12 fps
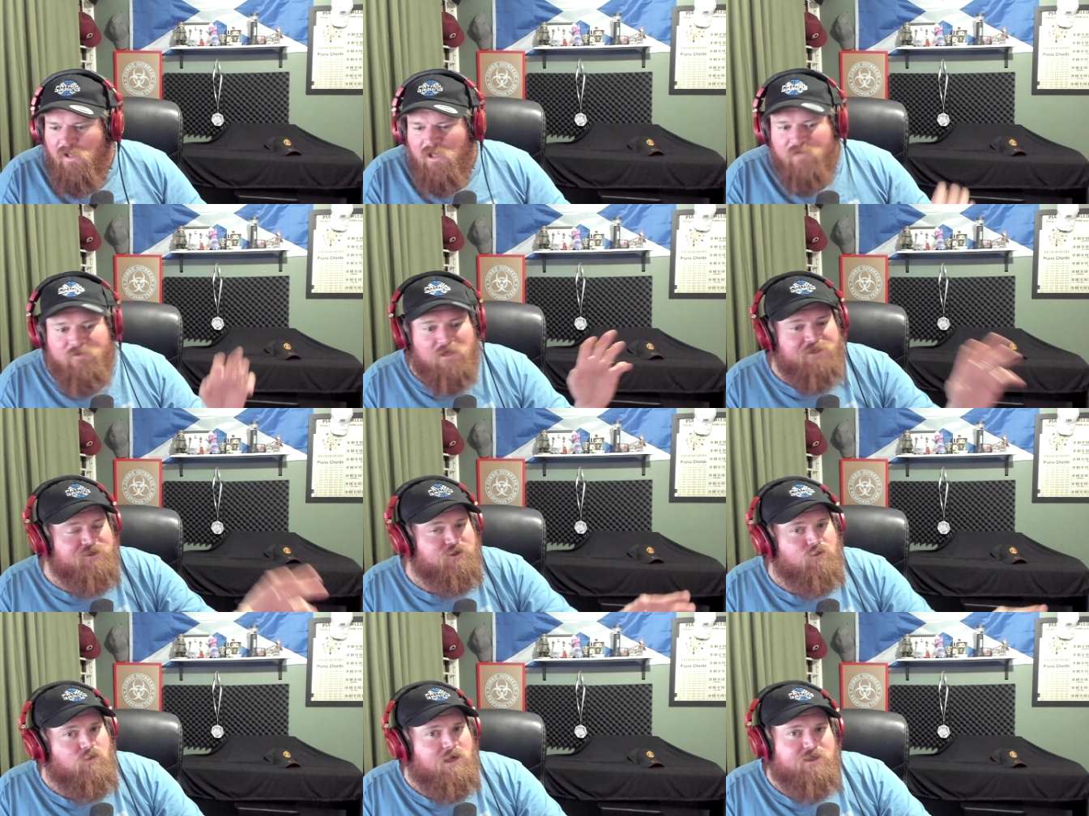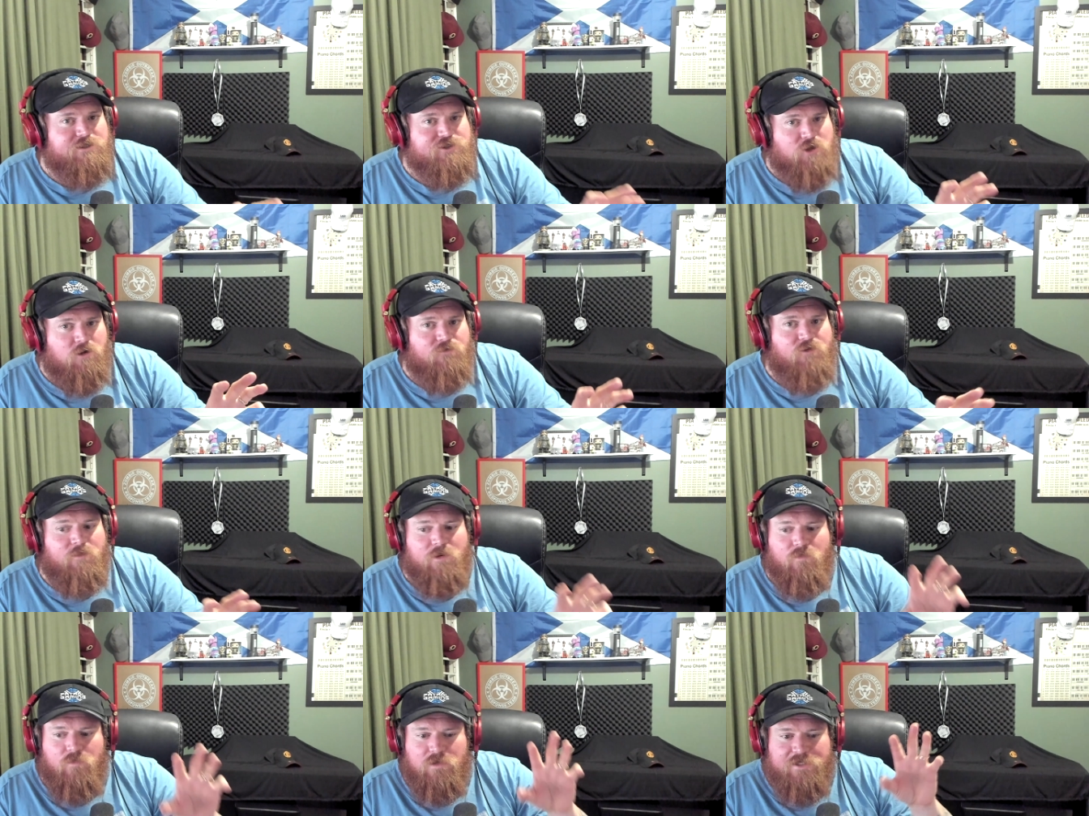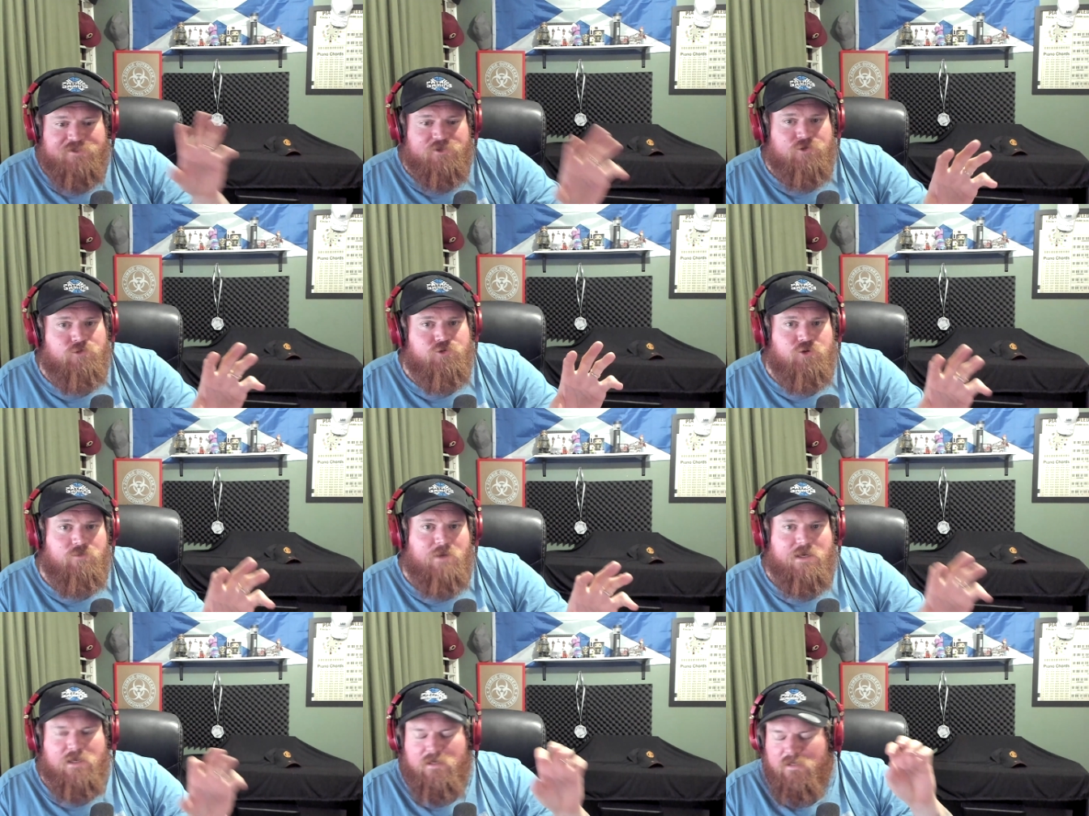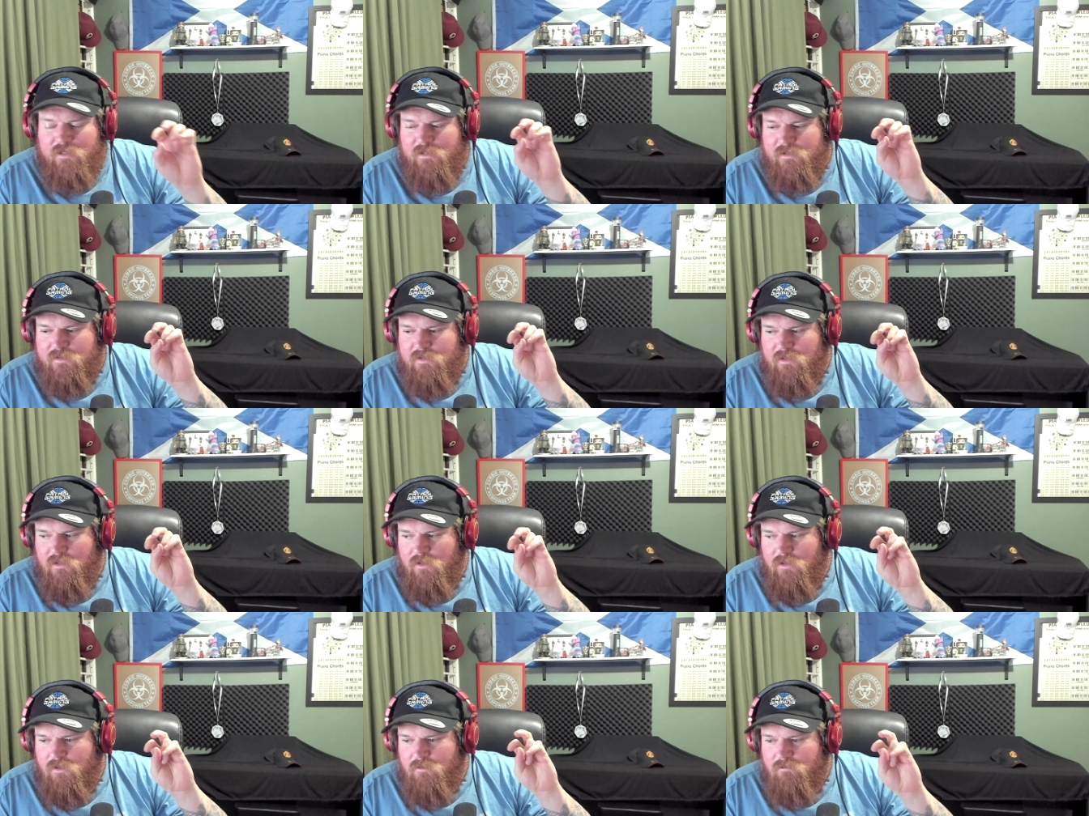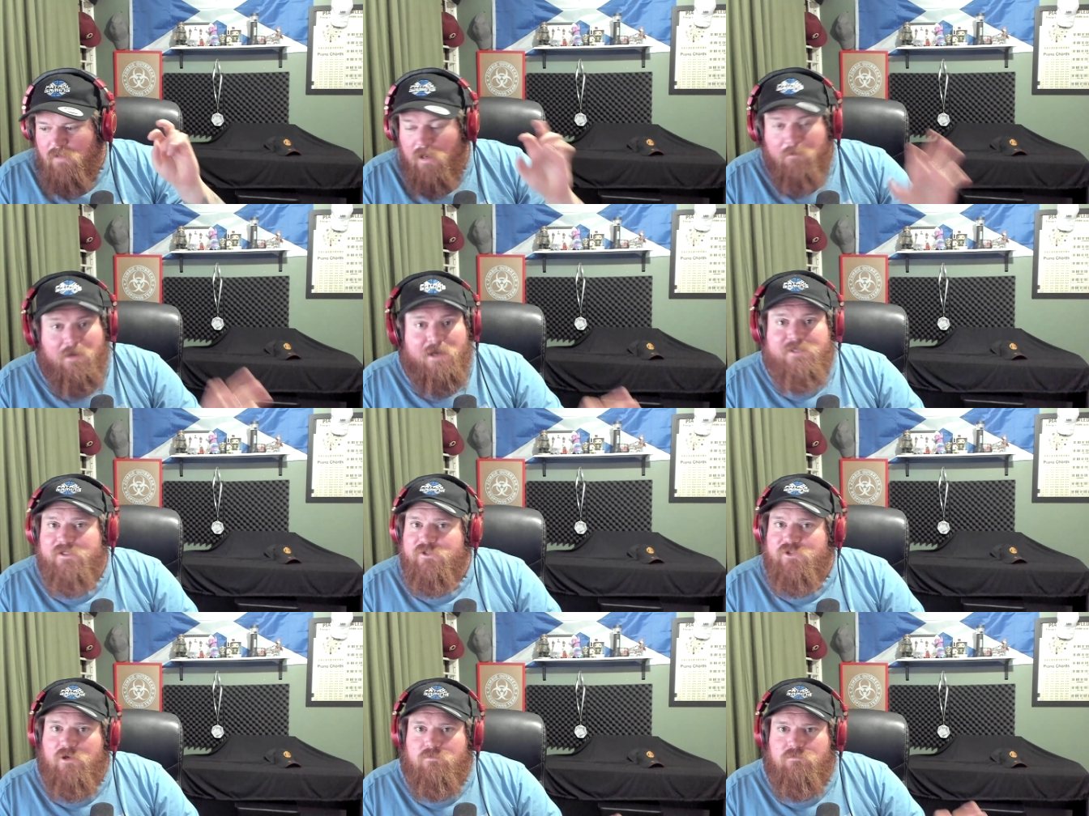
If you listen to one song from it, listen to Shoemaker. It is amazing song.